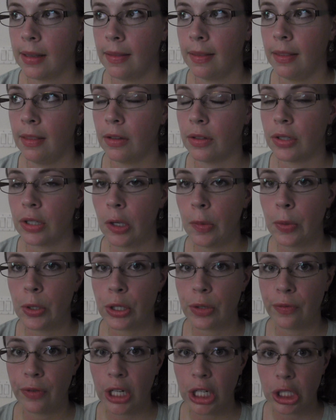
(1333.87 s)
there's so
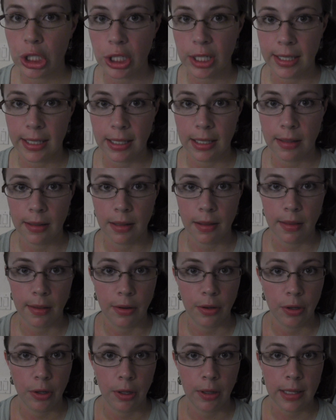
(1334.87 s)
much friction in the
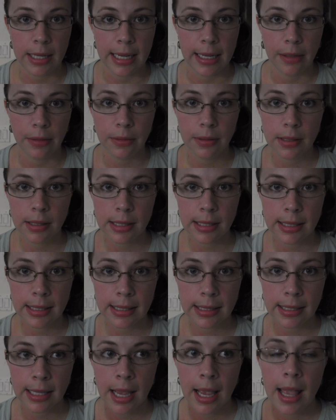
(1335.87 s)
thunder clouds
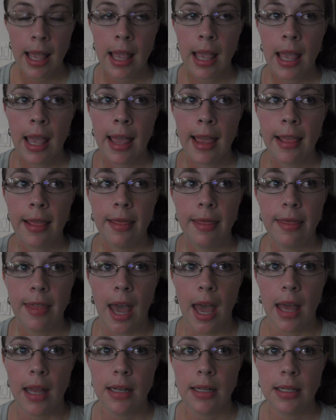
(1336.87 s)

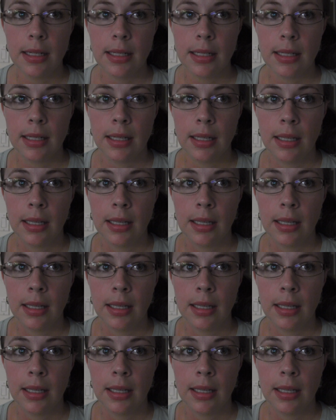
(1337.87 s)
that